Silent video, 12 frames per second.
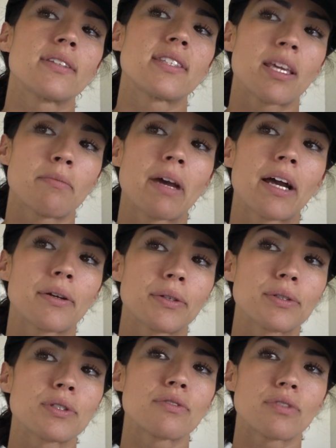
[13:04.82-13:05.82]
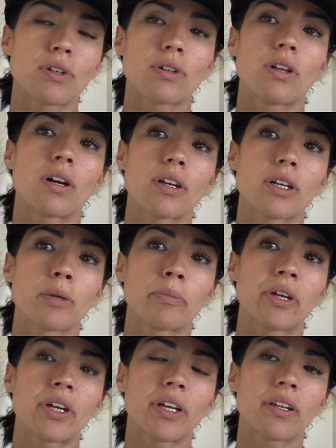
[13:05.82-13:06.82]
the same macros for a longer
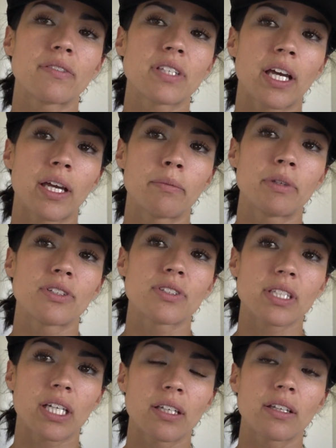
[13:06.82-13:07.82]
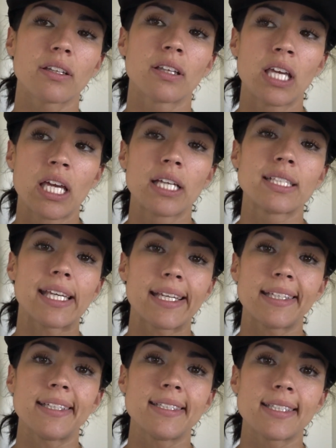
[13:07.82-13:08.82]
period of time and just kind of
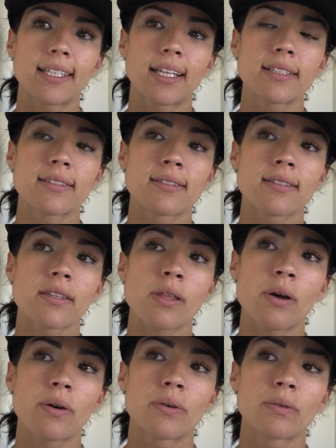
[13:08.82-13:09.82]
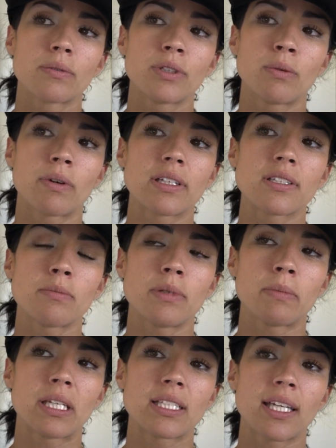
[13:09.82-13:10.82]
take it easy and nice and slow. You want it to
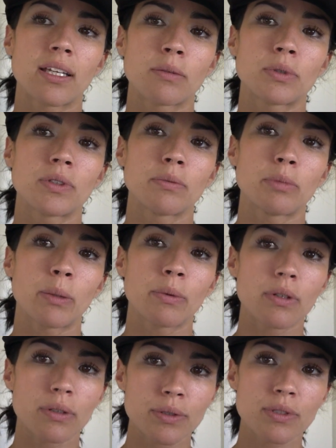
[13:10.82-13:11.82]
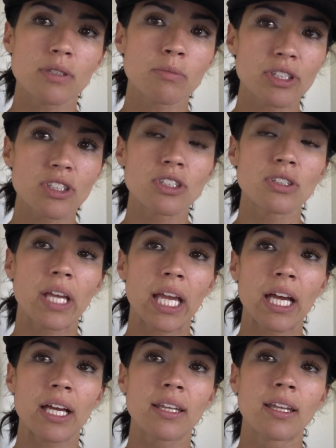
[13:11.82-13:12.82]
be maintainable and be able to lose as much as you
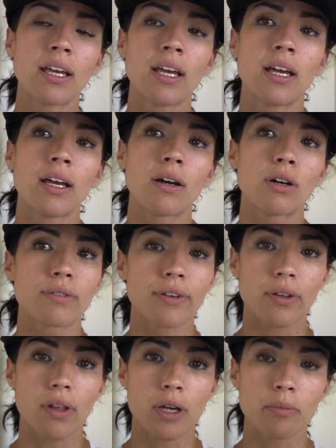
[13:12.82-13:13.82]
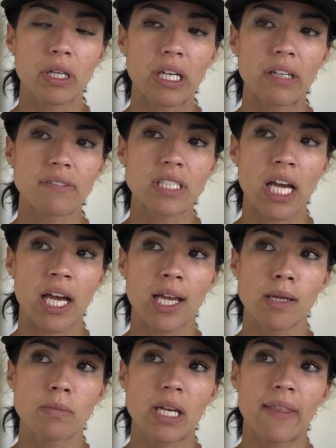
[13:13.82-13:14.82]
can over a long period of
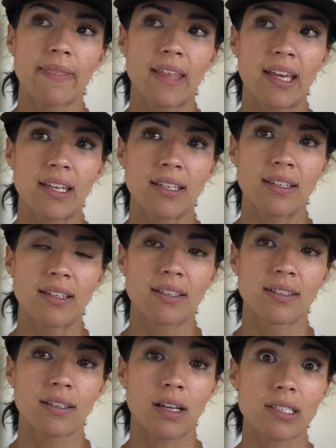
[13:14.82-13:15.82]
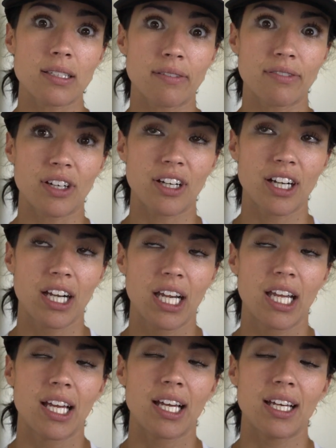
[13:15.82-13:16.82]
time, and then not suffer.
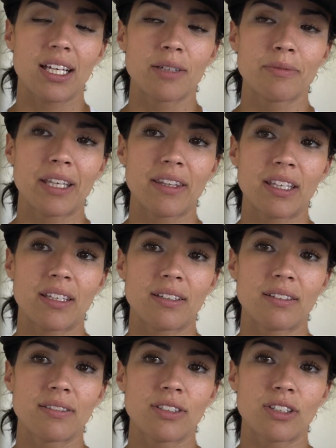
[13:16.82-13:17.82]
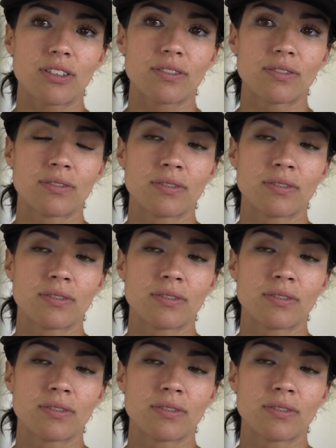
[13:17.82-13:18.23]
And then, you know,